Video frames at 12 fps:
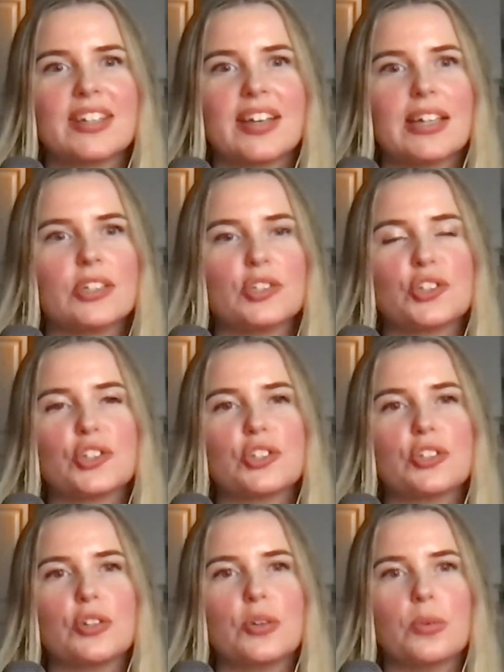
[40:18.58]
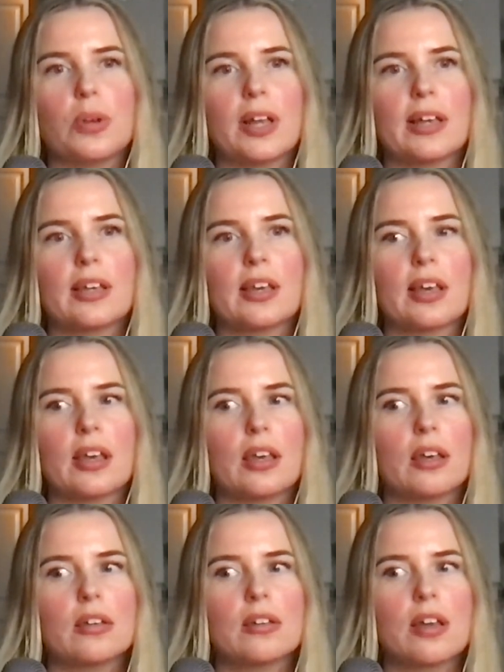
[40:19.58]
just knew like
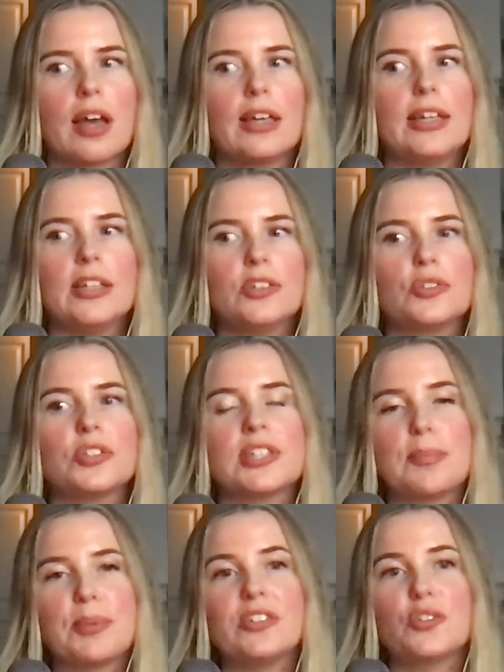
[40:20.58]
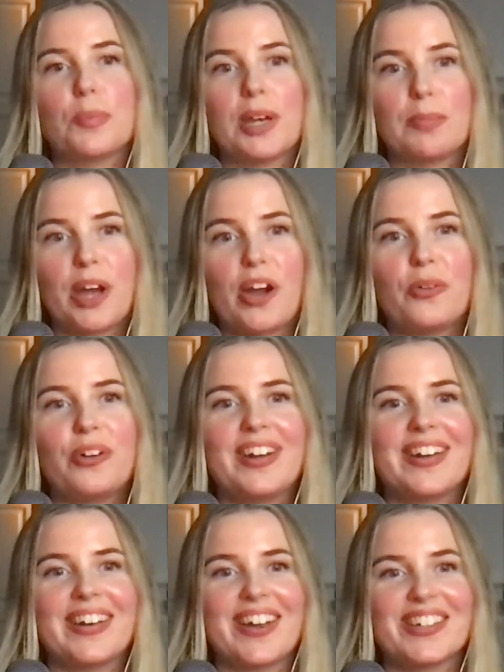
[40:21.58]
I need to step into my power
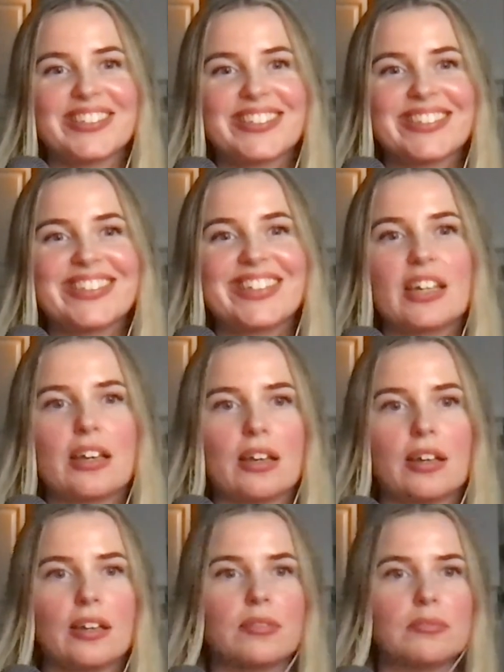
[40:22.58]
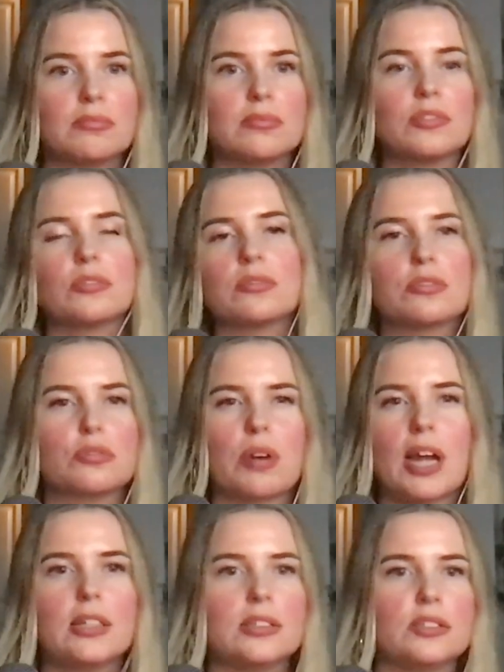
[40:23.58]
and not
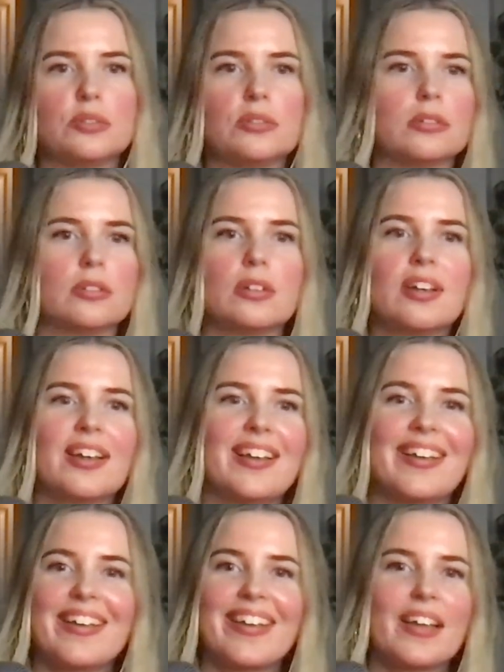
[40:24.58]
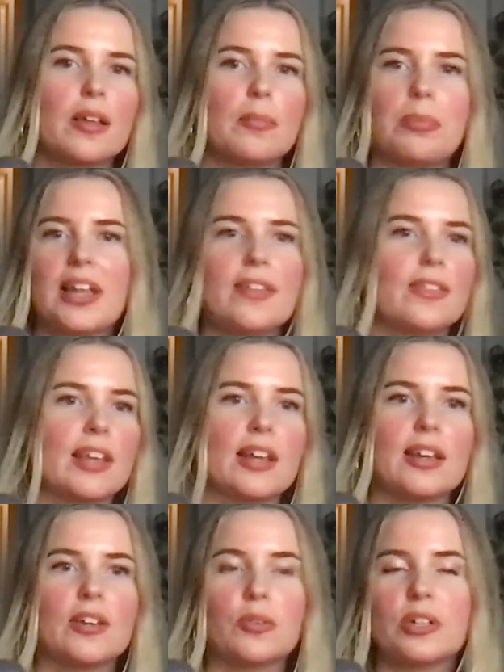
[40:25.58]
try to blend in
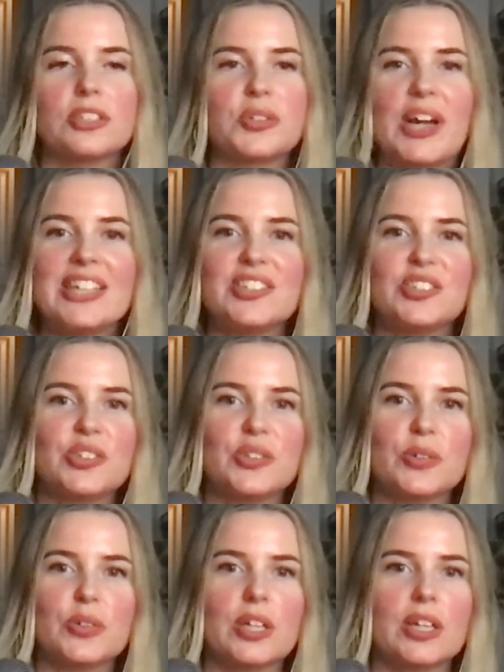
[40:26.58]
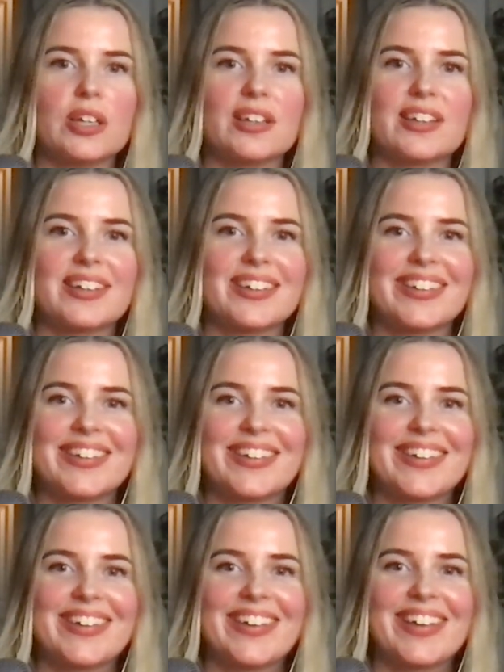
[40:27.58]
or try to
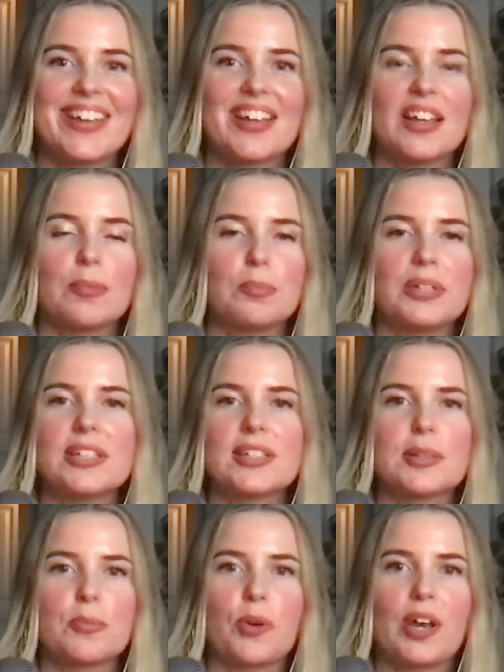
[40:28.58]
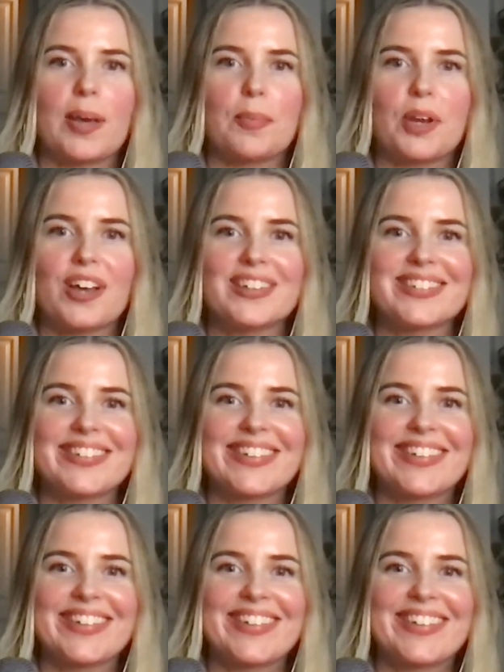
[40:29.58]
be someone I'm not.
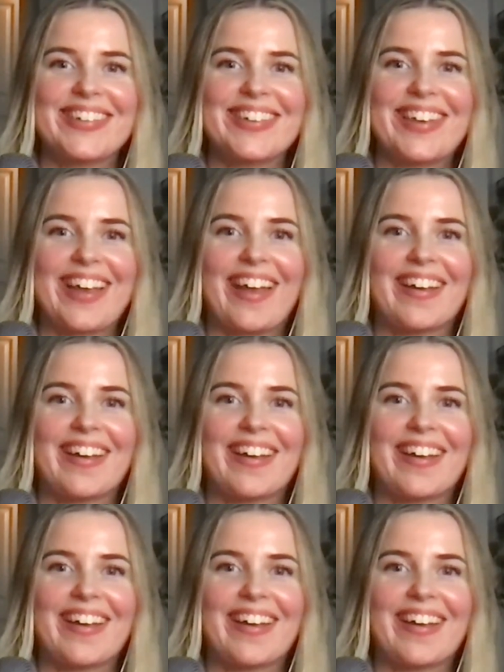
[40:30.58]
Yeah.